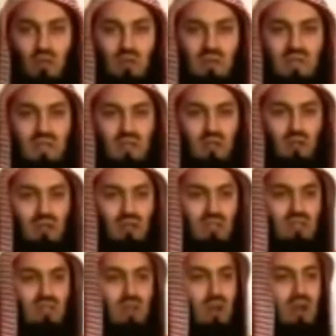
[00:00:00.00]
who will be the
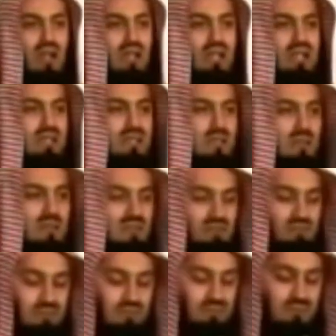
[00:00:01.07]
coolness of our eyes.
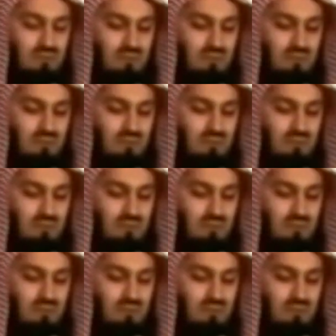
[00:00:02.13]
Ameen.